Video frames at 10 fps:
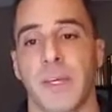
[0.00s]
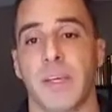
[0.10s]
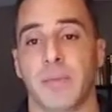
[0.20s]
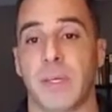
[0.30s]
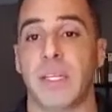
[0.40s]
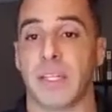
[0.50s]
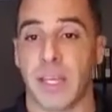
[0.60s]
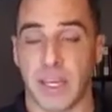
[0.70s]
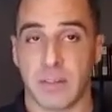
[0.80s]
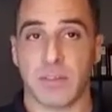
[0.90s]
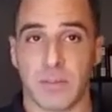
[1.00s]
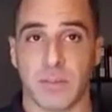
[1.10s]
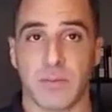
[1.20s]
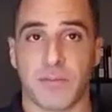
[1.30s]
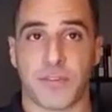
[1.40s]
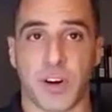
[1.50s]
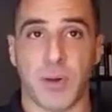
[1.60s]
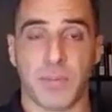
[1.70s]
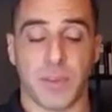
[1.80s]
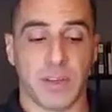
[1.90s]
meaning that
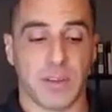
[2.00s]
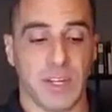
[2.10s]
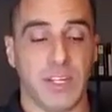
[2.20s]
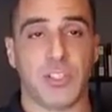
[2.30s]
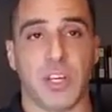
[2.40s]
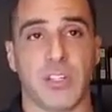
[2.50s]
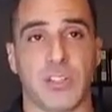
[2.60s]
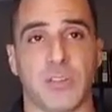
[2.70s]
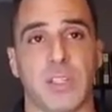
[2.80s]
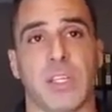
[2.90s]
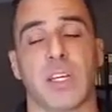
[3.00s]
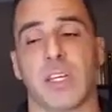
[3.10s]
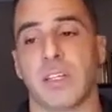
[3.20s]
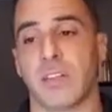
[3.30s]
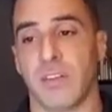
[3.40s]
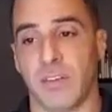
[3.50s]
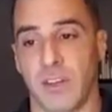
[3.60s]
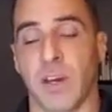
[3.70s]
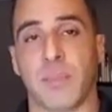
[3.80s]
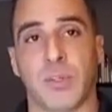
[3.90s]
from the initiation of the ticket
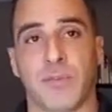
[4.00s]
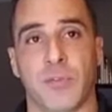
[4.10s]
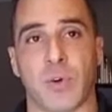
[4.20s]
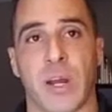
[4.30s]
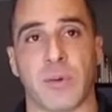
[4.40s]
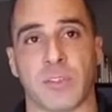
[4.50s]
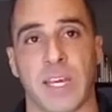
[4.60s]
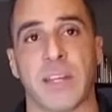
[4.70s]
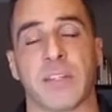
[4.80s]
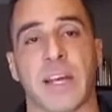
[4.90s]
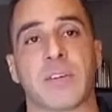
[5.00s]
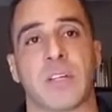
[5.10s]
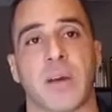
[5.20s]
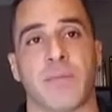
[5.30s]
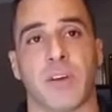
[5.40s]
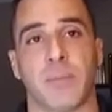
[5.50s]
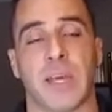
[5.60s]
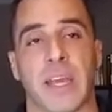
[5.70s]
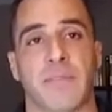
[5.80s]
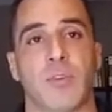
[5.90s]
up to 4 hours, that is our time frame to
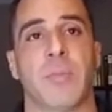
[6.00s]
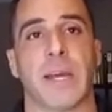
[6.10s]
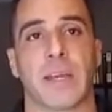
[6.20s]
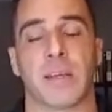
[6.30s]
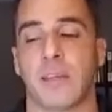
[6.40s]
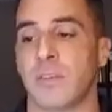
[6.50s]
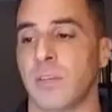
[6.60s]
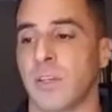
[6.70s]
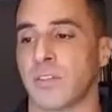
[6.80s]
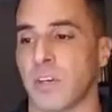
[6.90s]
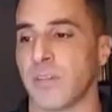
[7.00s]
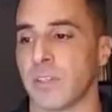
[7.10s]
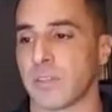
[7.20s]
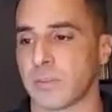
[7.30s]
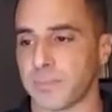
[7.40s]
have you back in service.